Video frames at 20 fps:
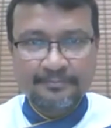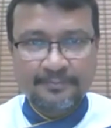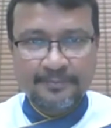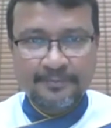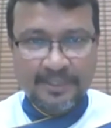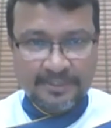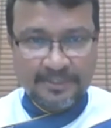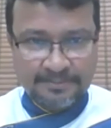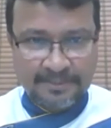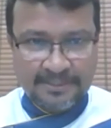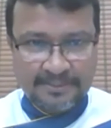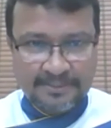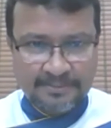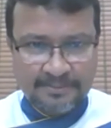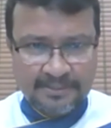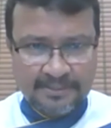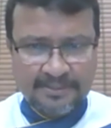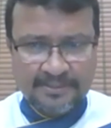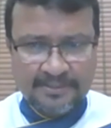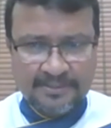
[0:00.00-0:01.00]
yes please
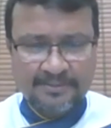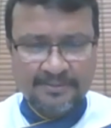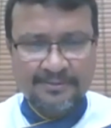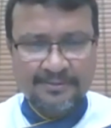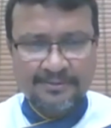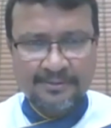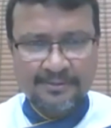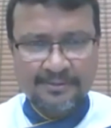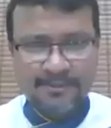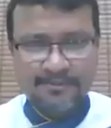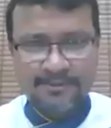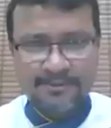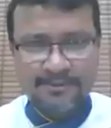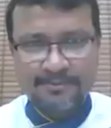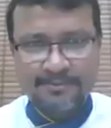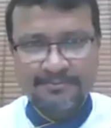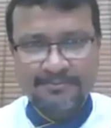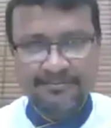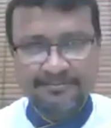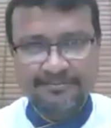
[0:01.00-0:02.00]
please not yeah. a
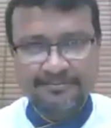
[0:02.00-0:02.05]
problem